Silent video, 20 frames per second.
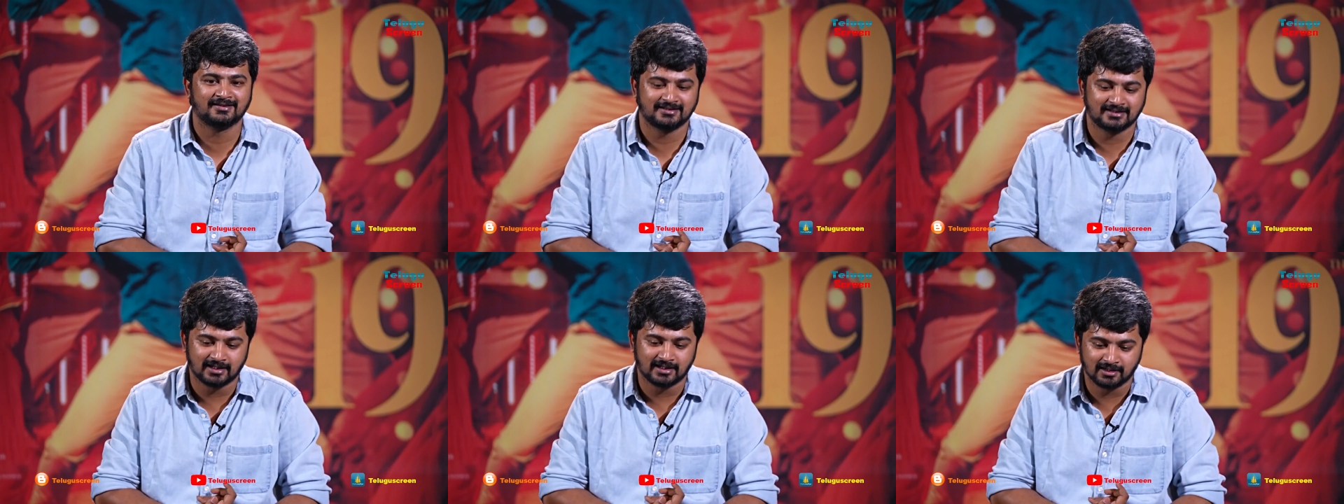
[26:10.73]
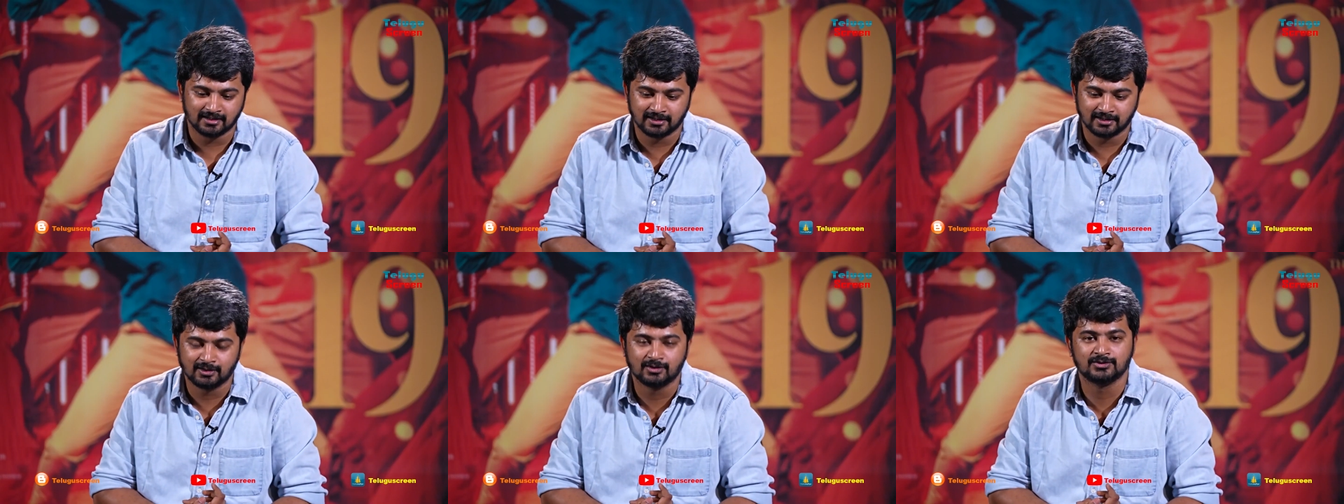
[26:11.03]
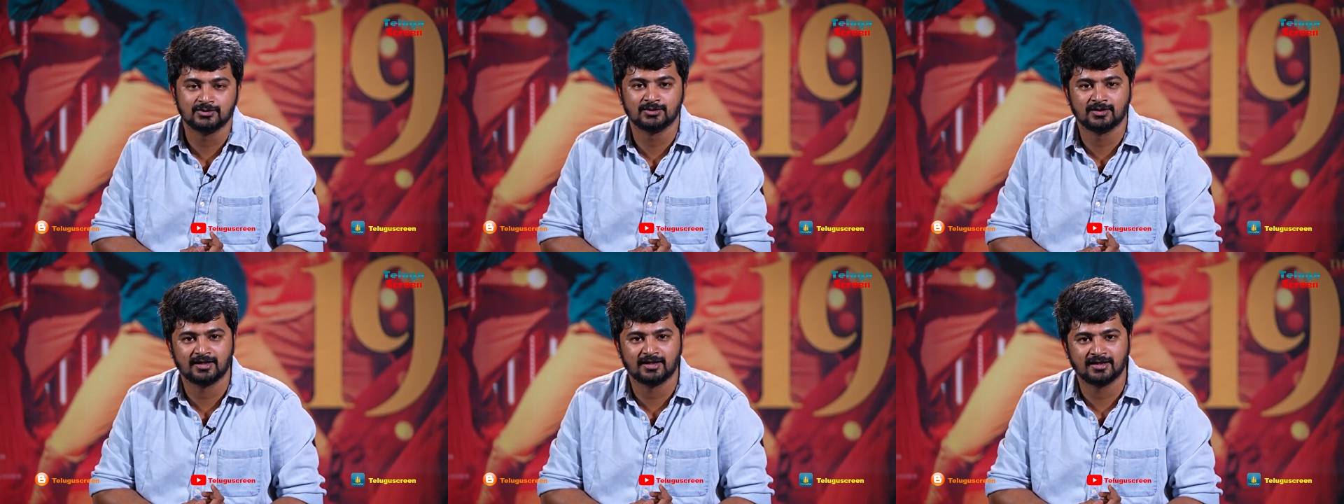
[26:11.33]
Darling on
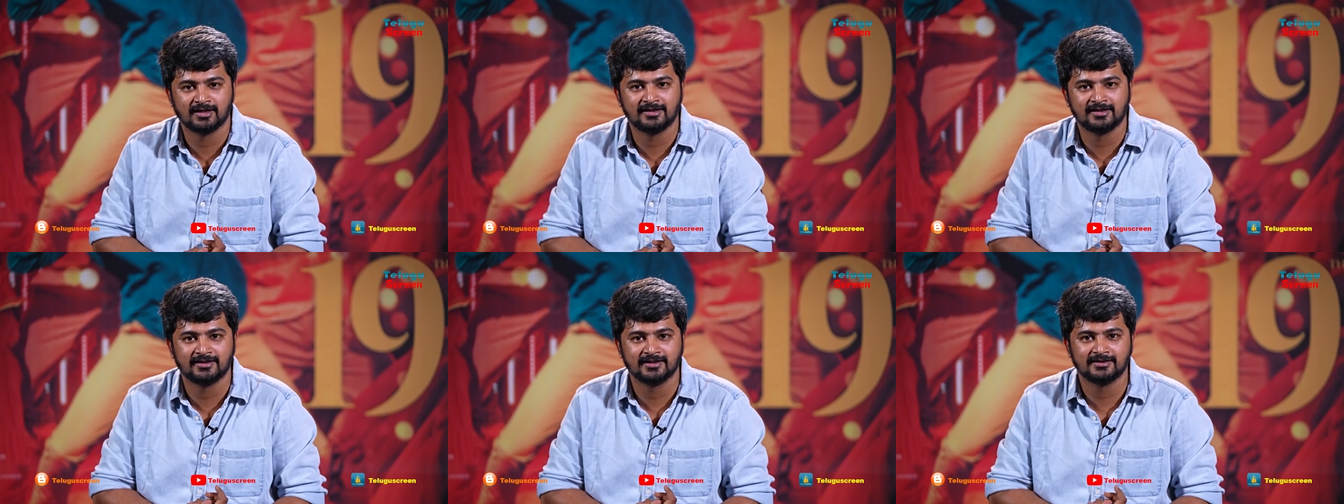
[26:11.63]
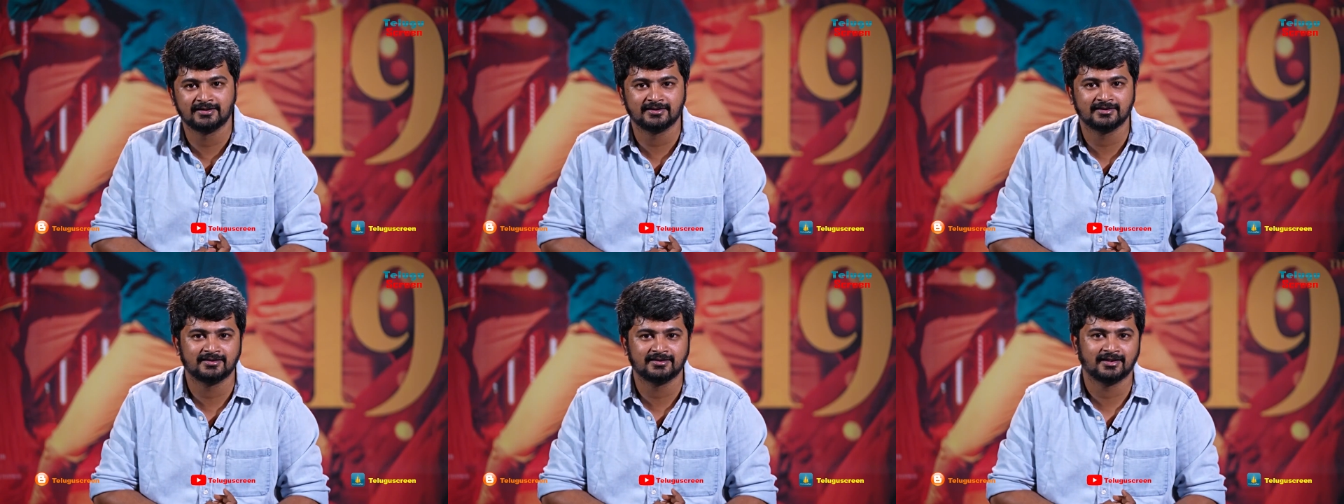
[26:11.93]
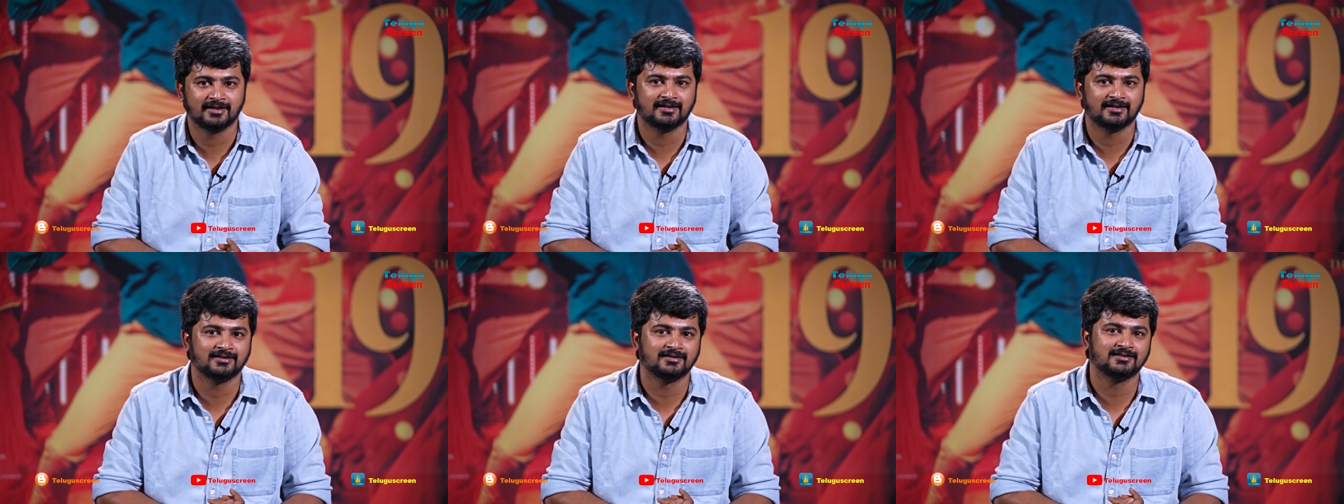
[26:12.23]
July 19th in
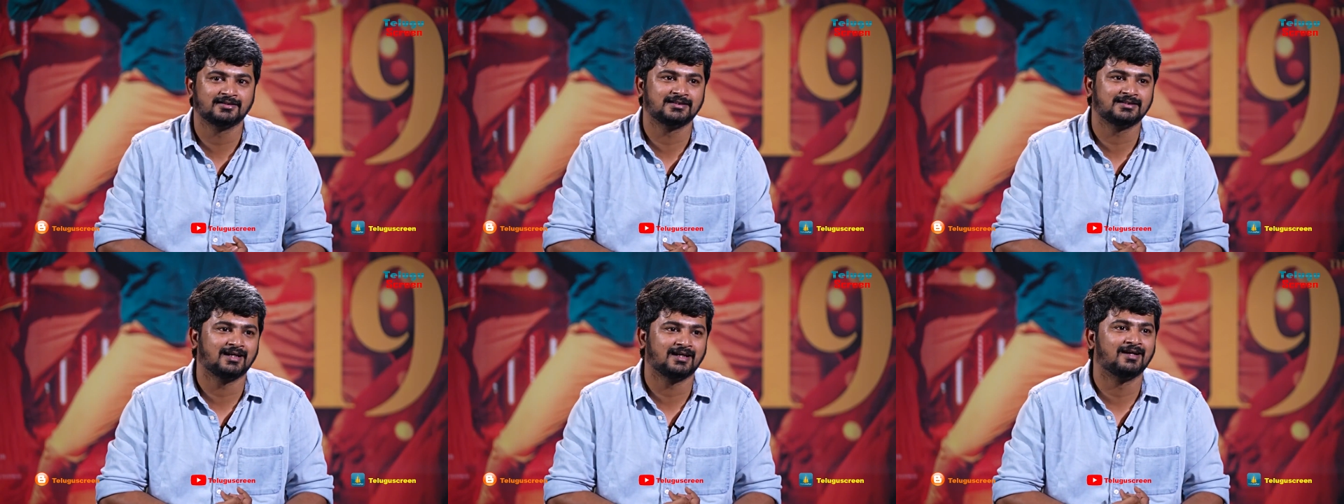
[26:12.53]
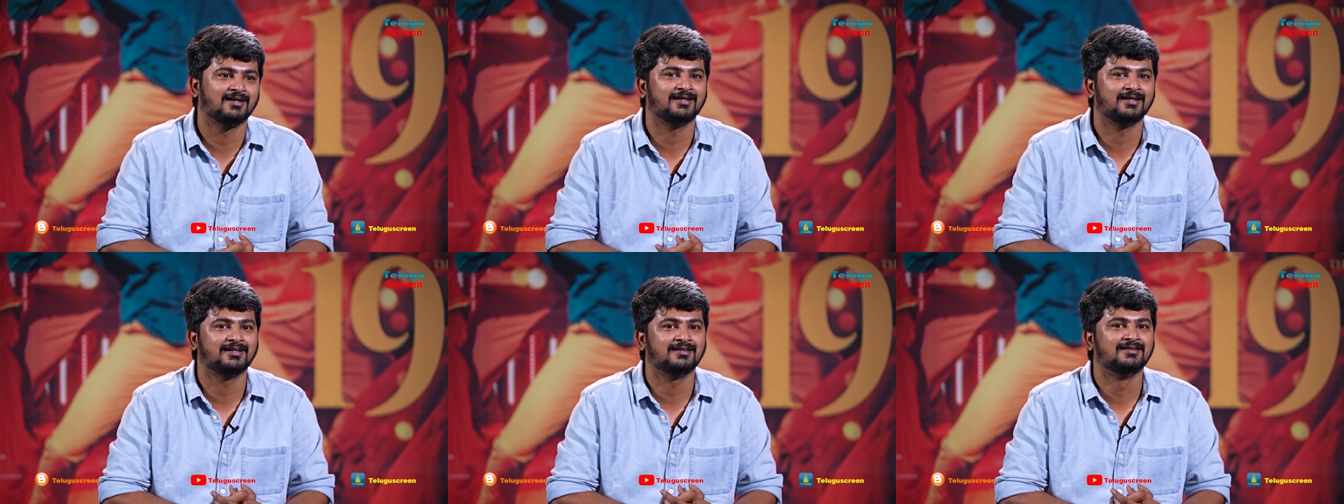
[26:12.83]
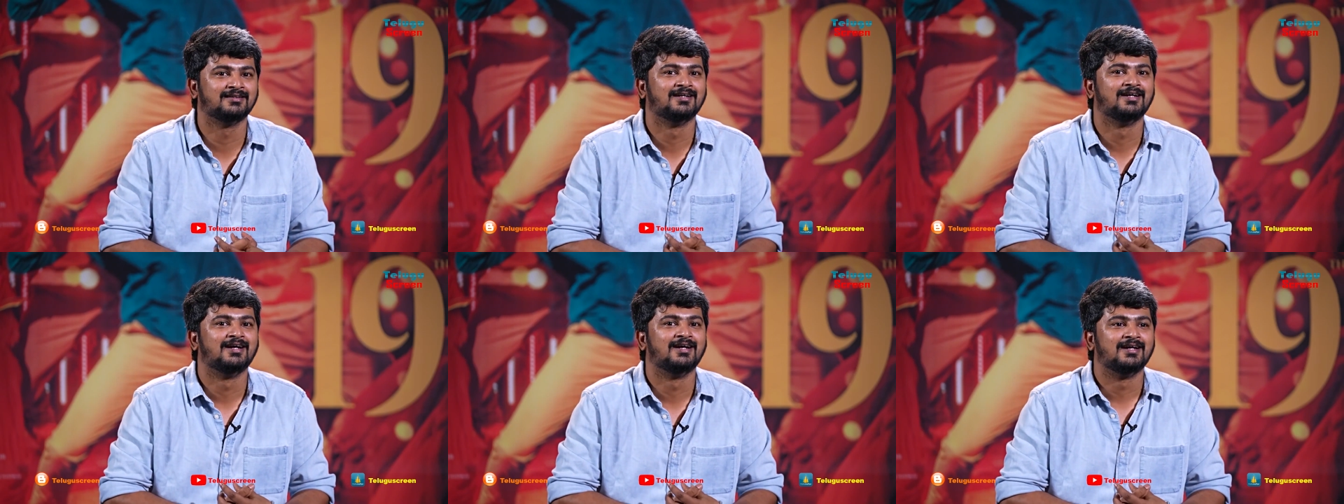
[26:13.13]
theaters, starring